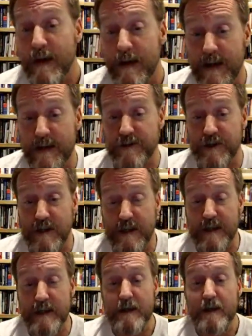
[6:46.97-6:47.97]

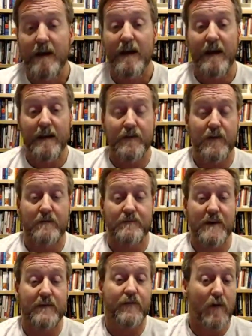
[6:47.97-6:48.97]
Additionally, in
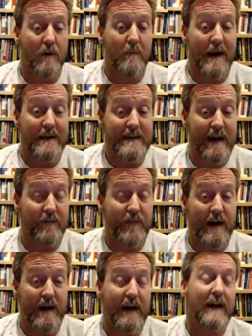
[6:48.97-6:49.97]
terms of Chromebox
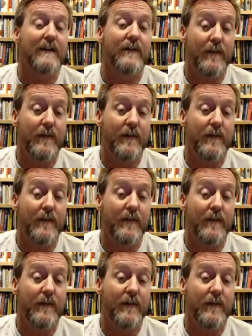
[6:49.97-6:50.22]
Alpha,